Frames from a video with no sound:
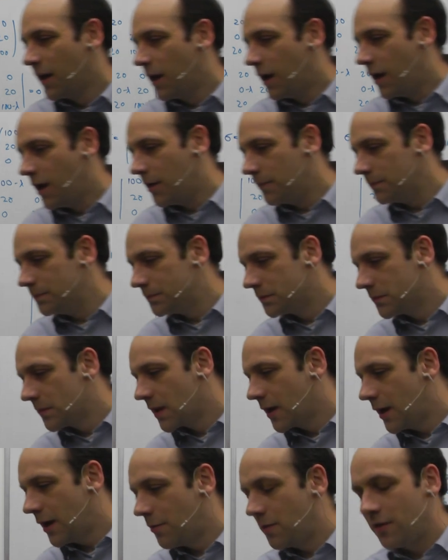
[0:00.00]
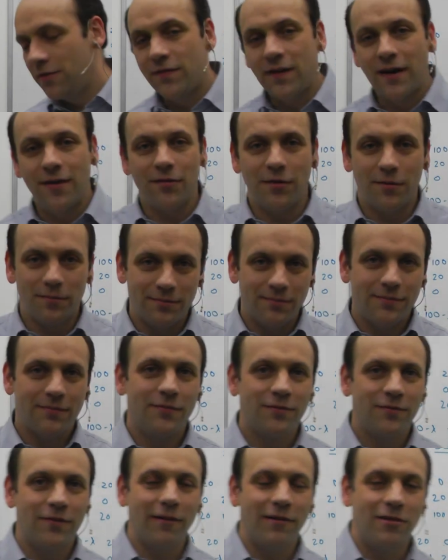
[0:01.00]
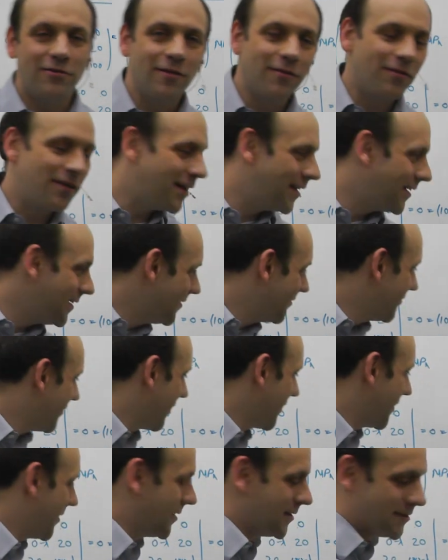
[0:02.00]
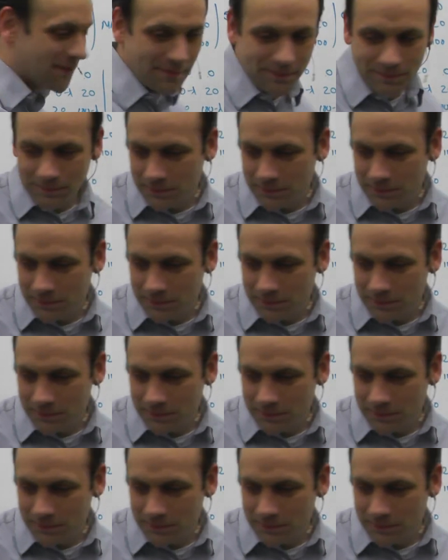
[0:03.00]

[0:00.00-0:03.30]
And we found them very trivially, very nice.